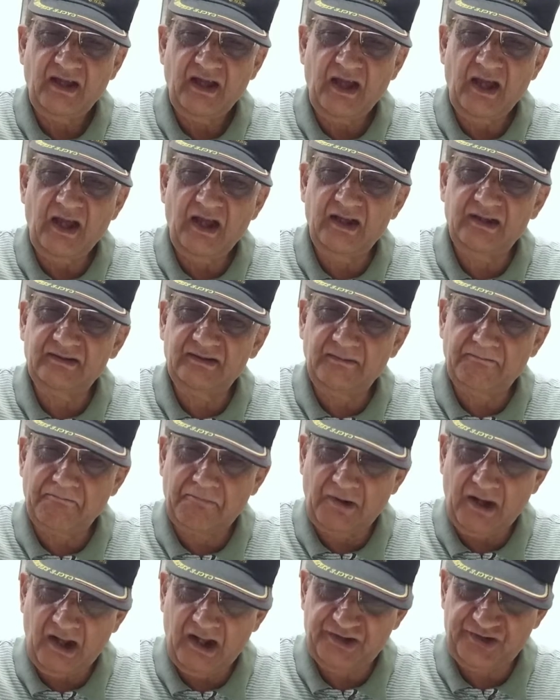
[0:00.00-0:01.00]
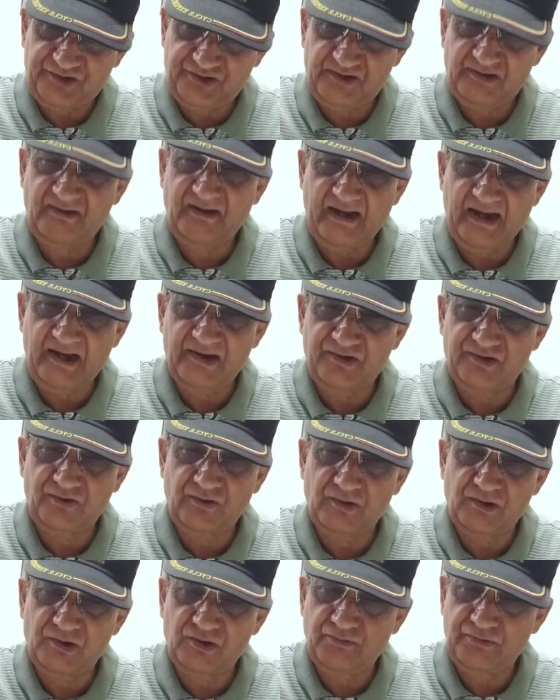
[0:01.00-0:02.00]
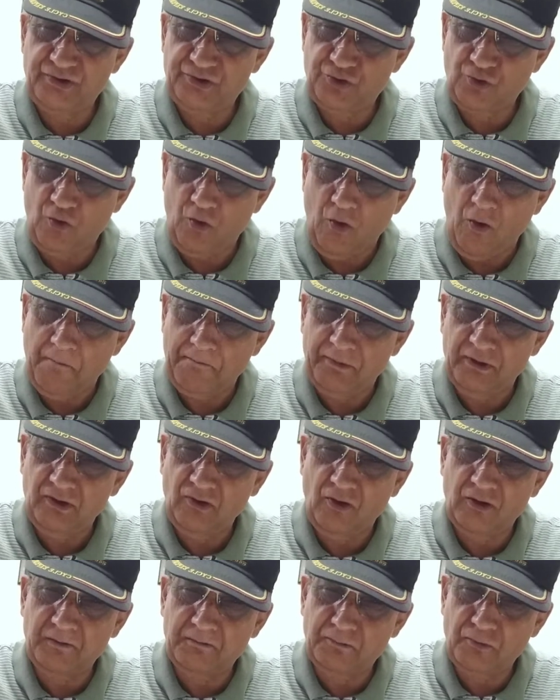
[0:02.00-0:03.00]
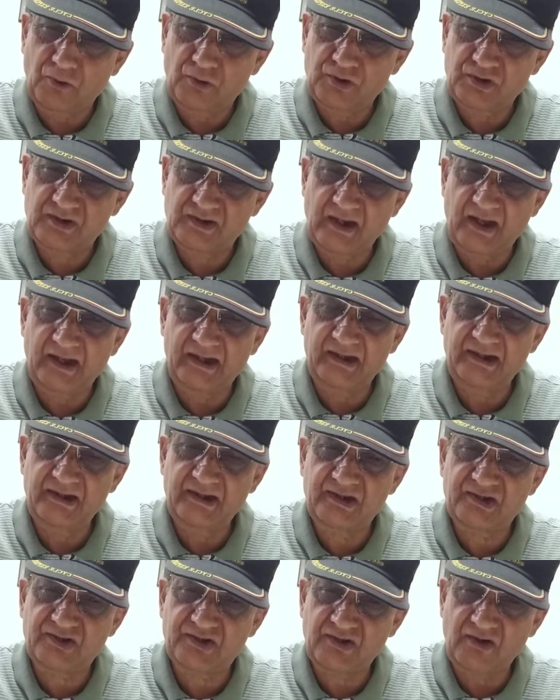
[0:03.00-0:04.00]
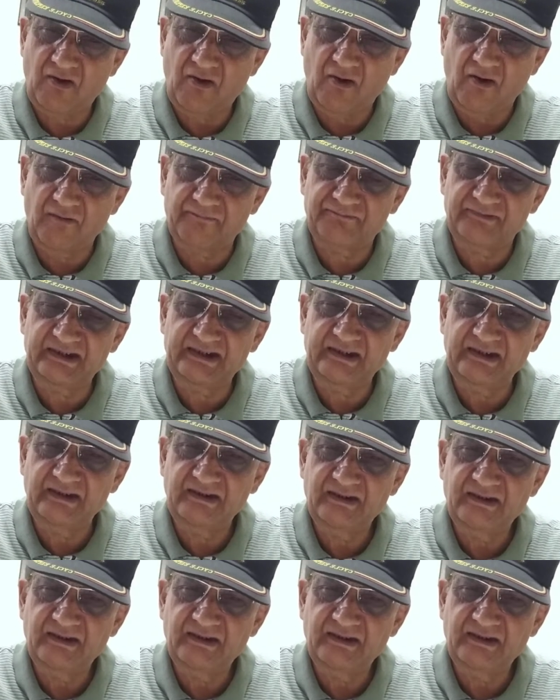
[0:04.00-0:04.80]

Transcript: and the branched glands also, which open on both sides of the